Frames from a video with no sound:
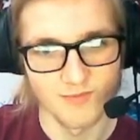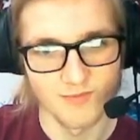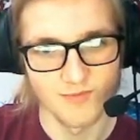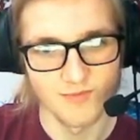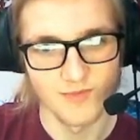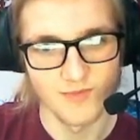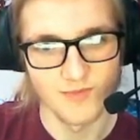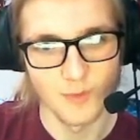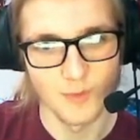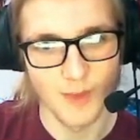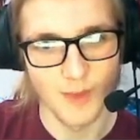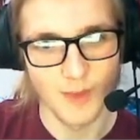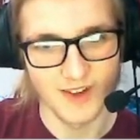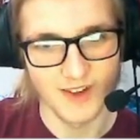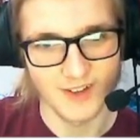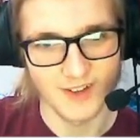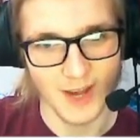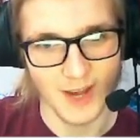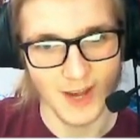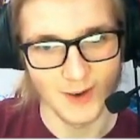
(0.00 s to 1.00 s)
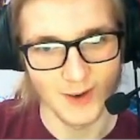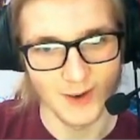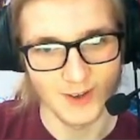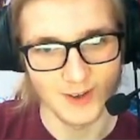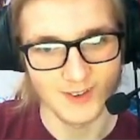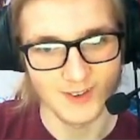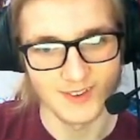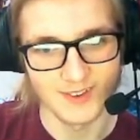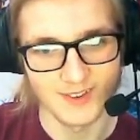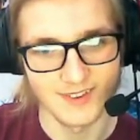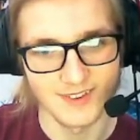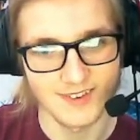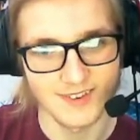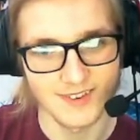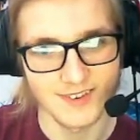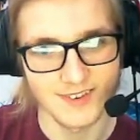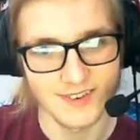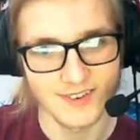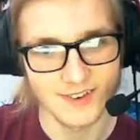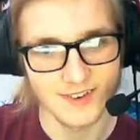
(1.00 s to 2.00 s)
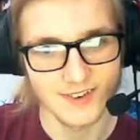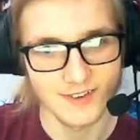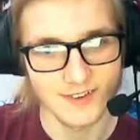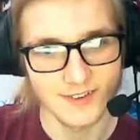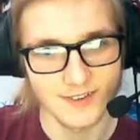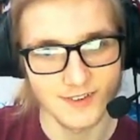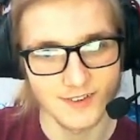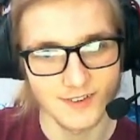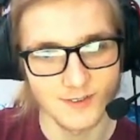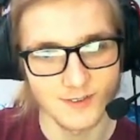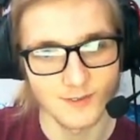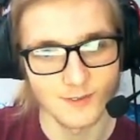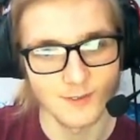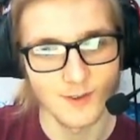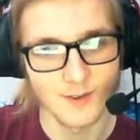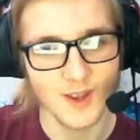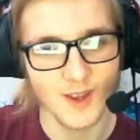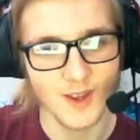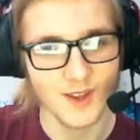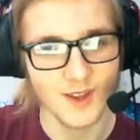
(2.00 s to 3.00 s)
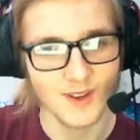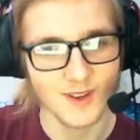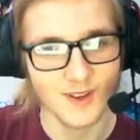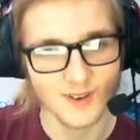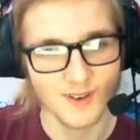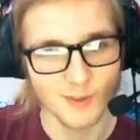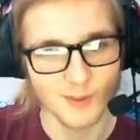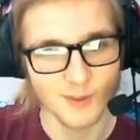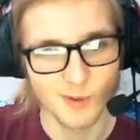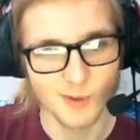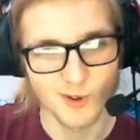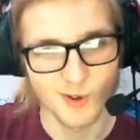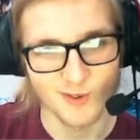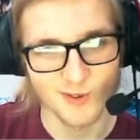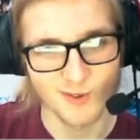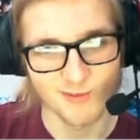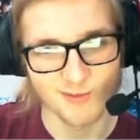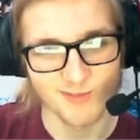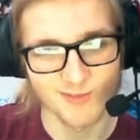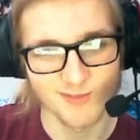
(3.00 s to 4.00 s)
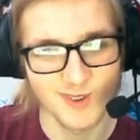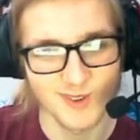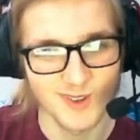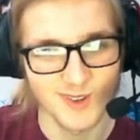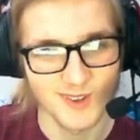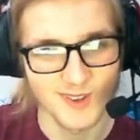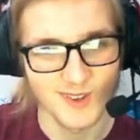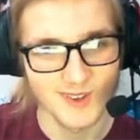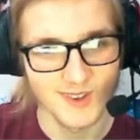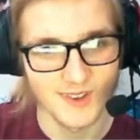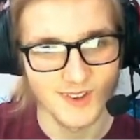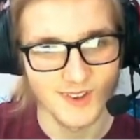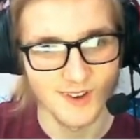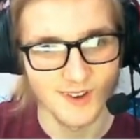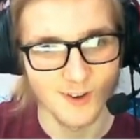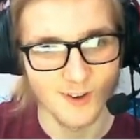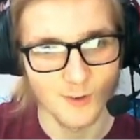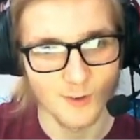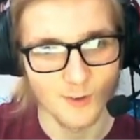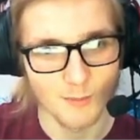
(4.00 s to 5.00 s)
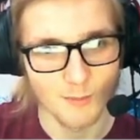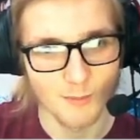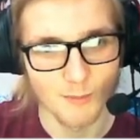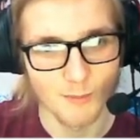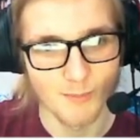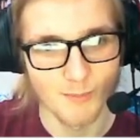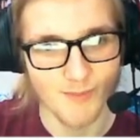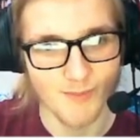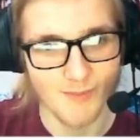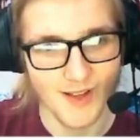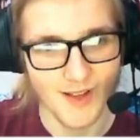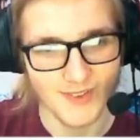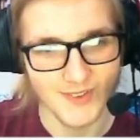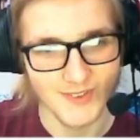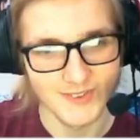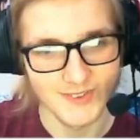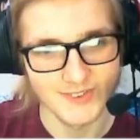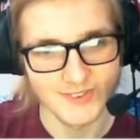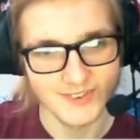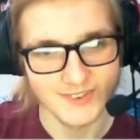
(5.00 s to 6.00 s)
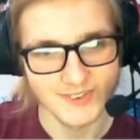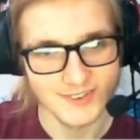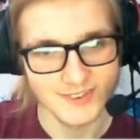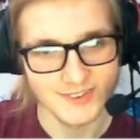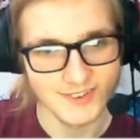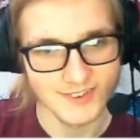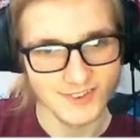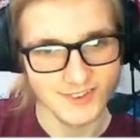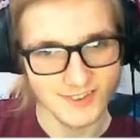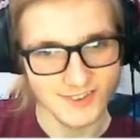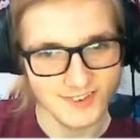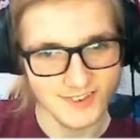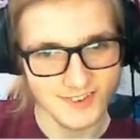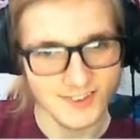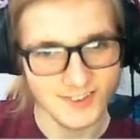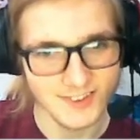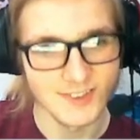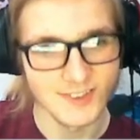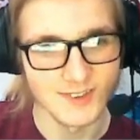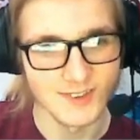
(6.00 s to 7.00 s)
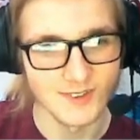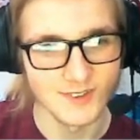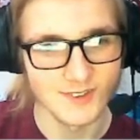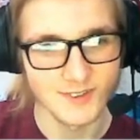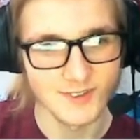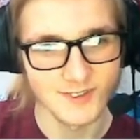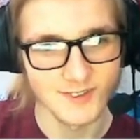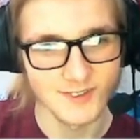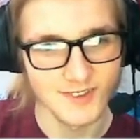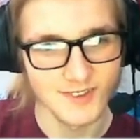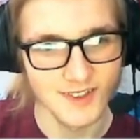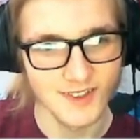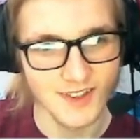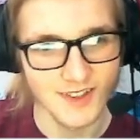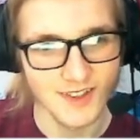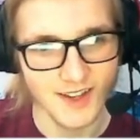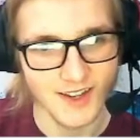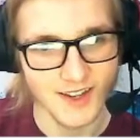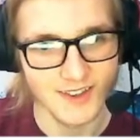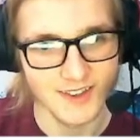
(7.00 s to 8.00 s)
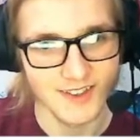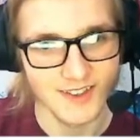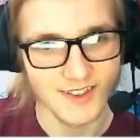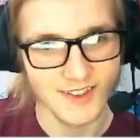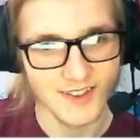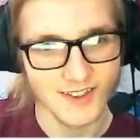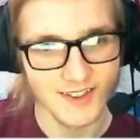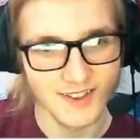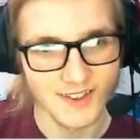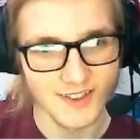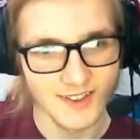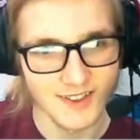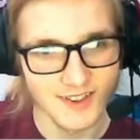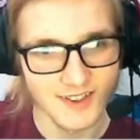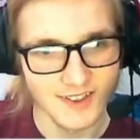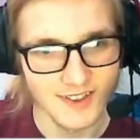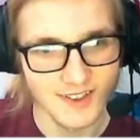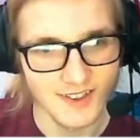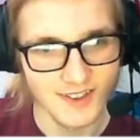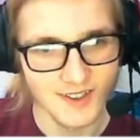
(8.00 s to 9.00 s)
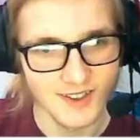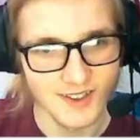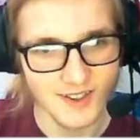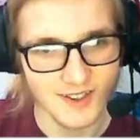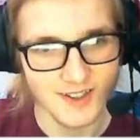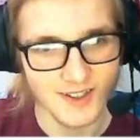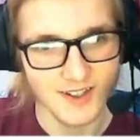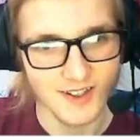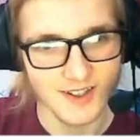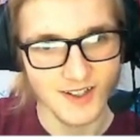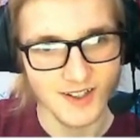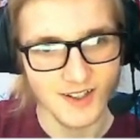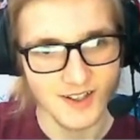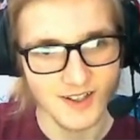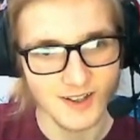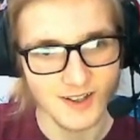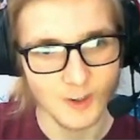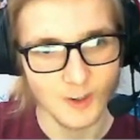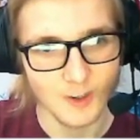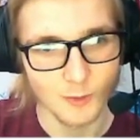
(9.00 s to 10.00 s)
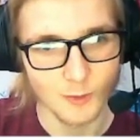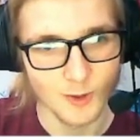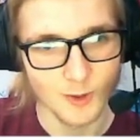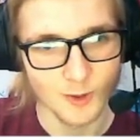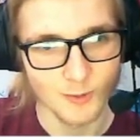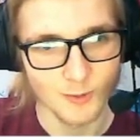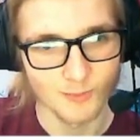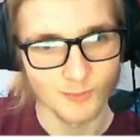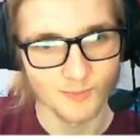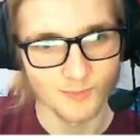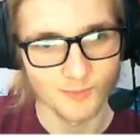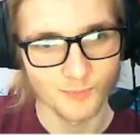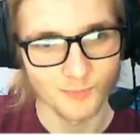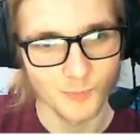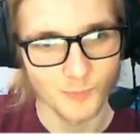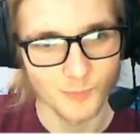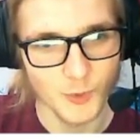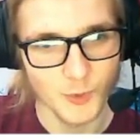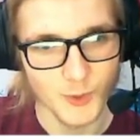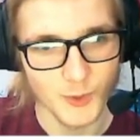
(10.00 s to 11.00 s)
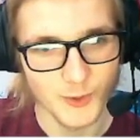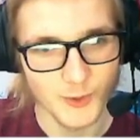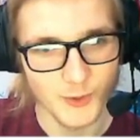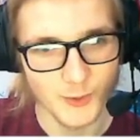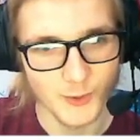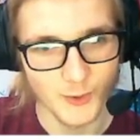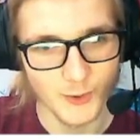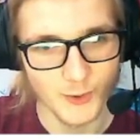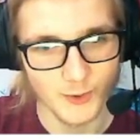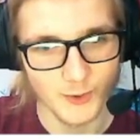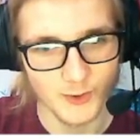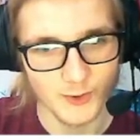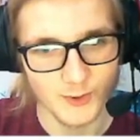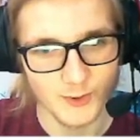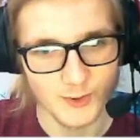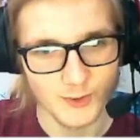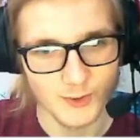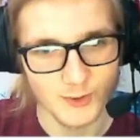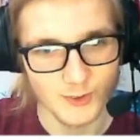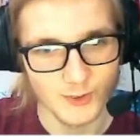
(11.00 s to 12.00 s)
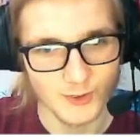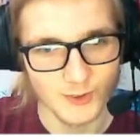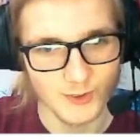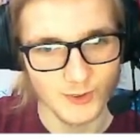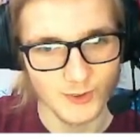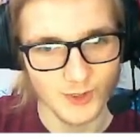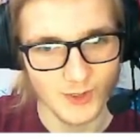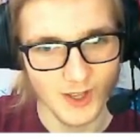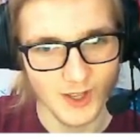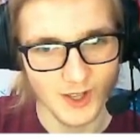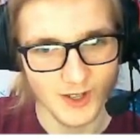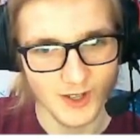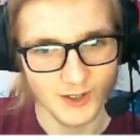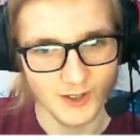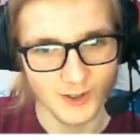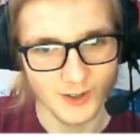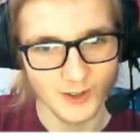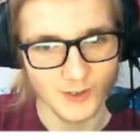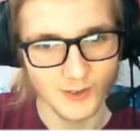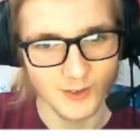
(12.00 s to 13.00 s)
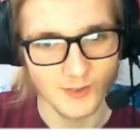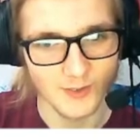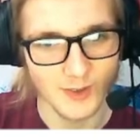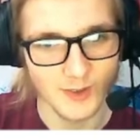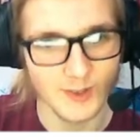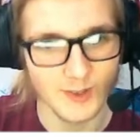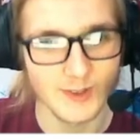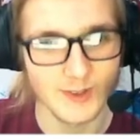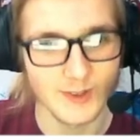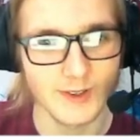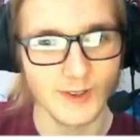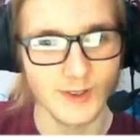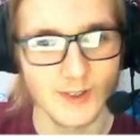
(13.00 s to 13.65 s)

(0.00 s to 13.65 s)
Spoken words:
the better characters. Where I put him on balance, it's tough. I think I'll put him between August and Riley.